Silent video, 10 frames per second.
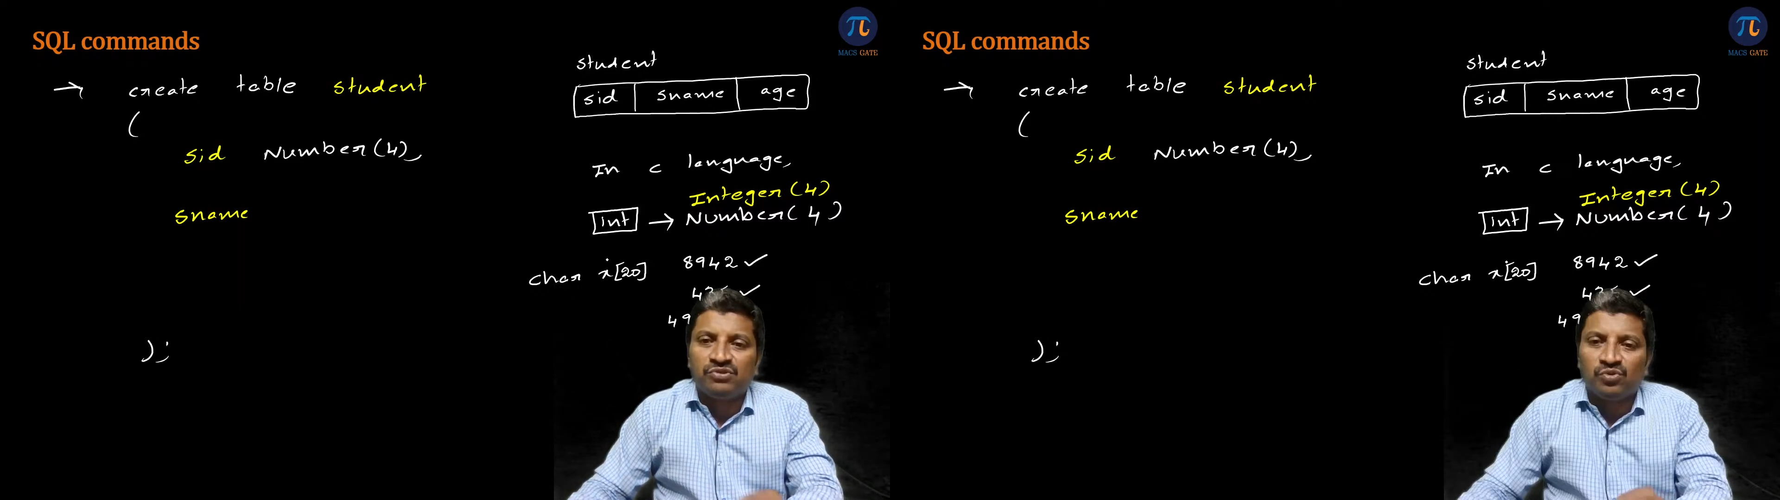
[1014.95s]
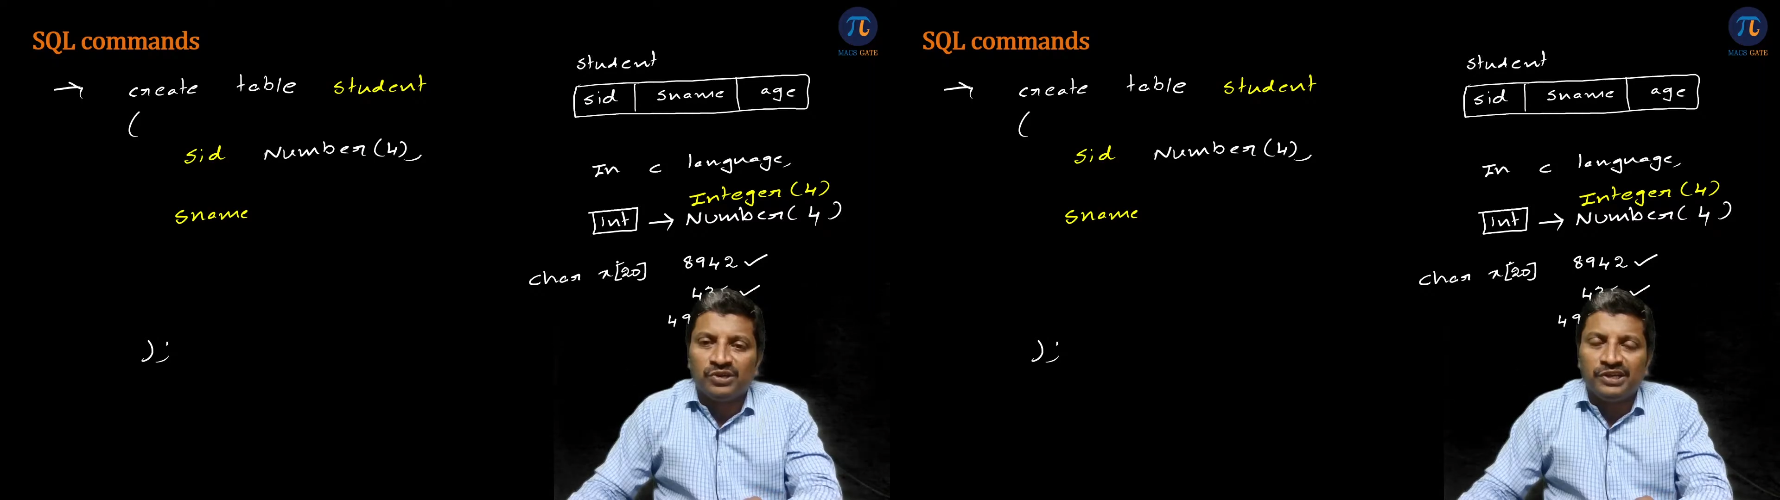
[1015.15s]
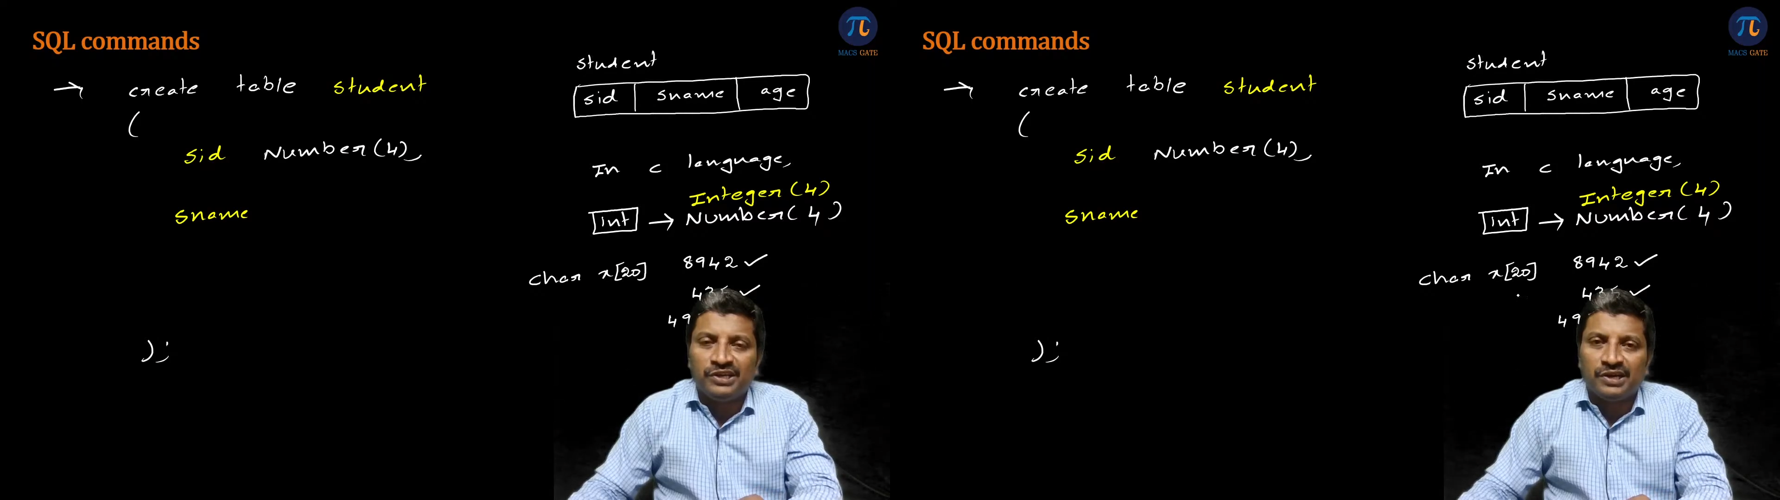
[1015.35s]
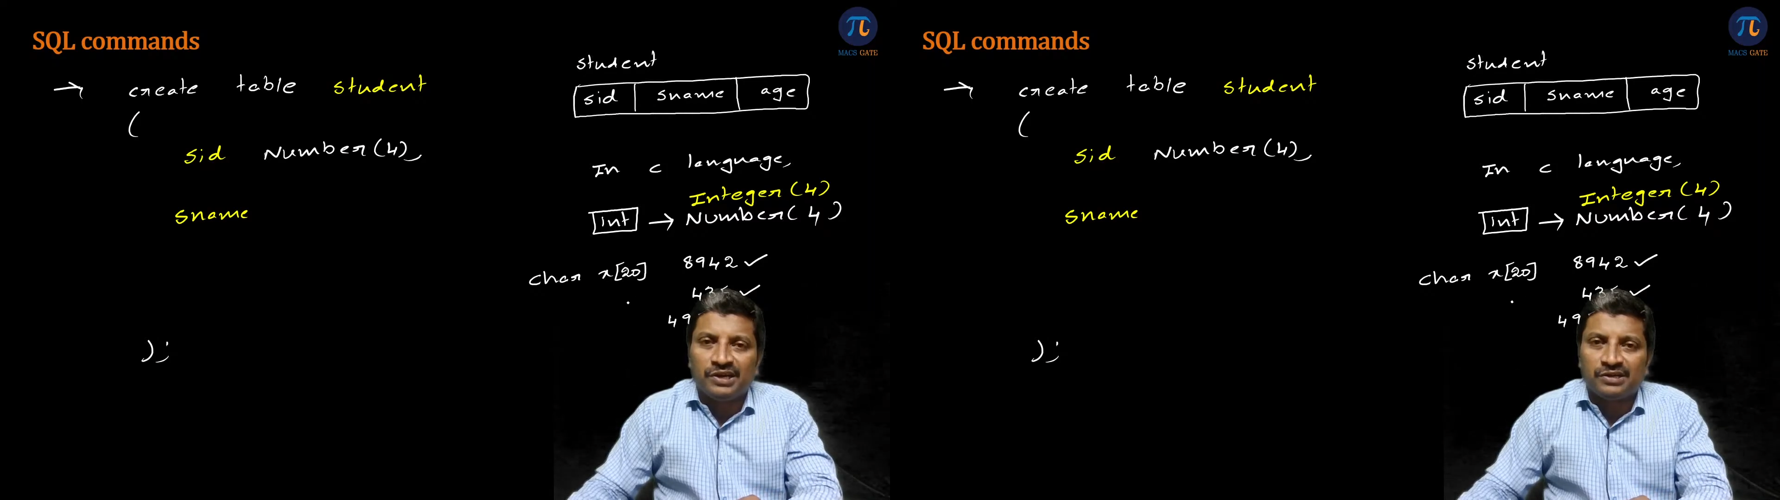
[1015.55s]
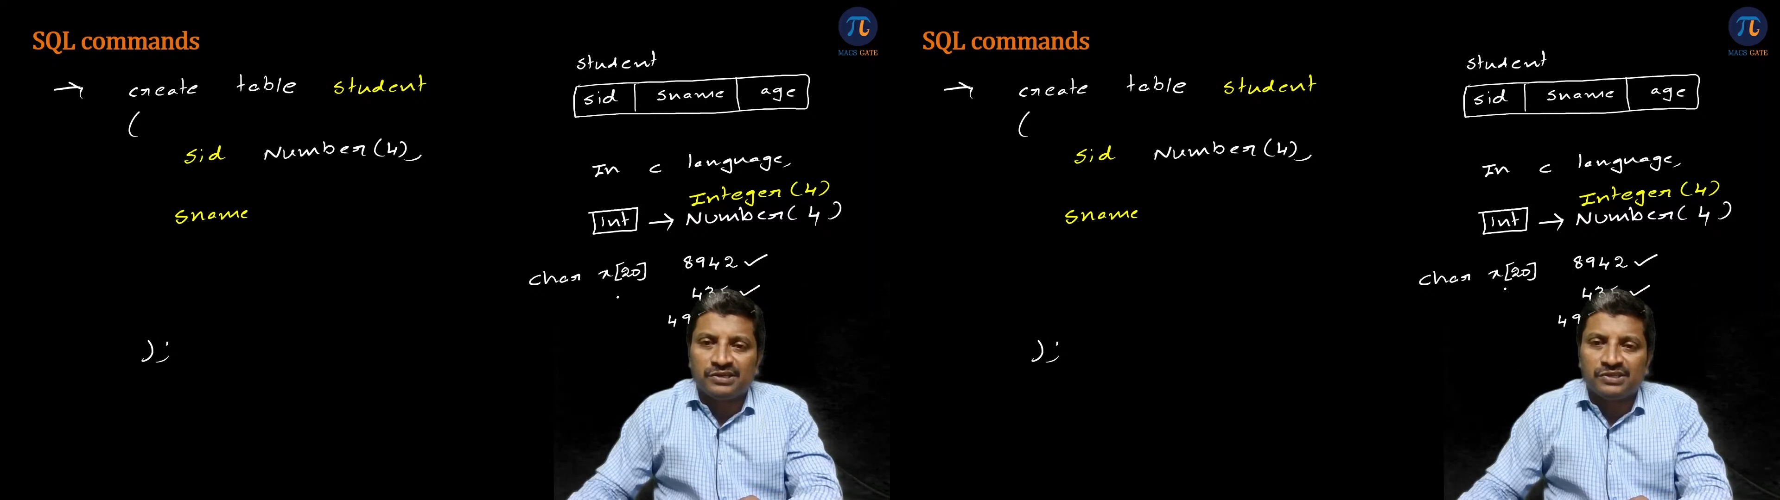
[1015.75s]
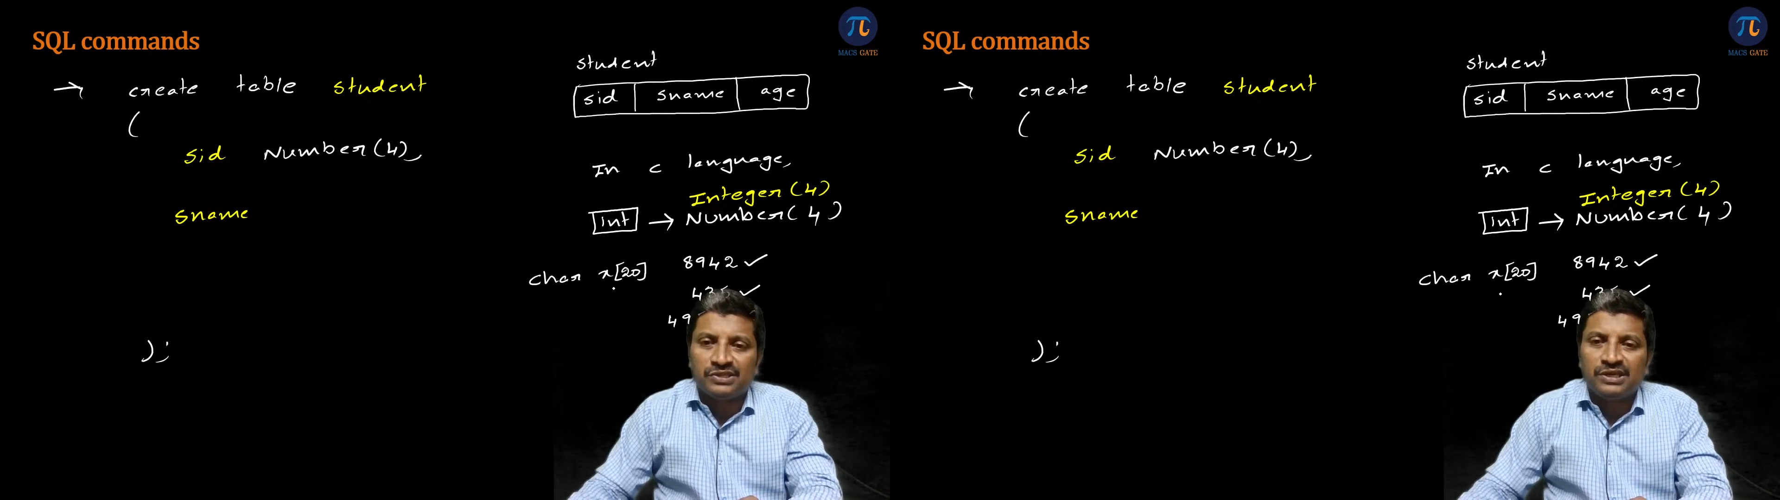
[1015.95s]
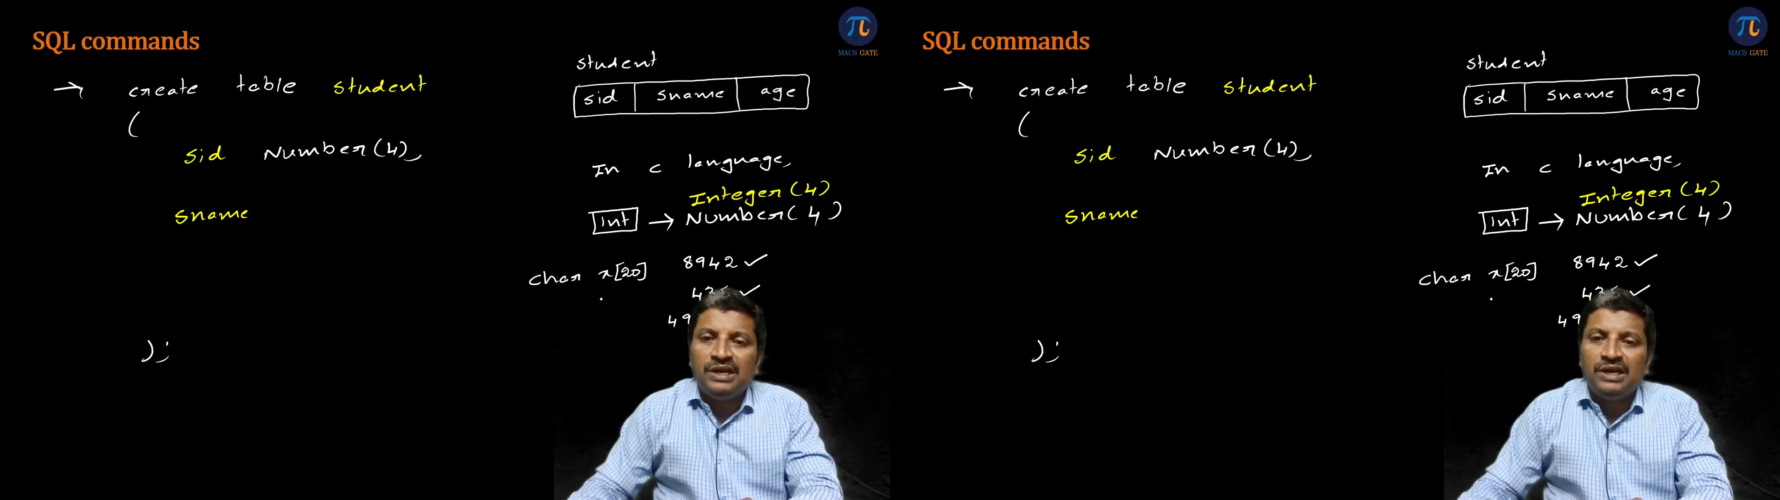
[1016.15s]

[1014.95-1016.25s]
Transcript: 20 characters.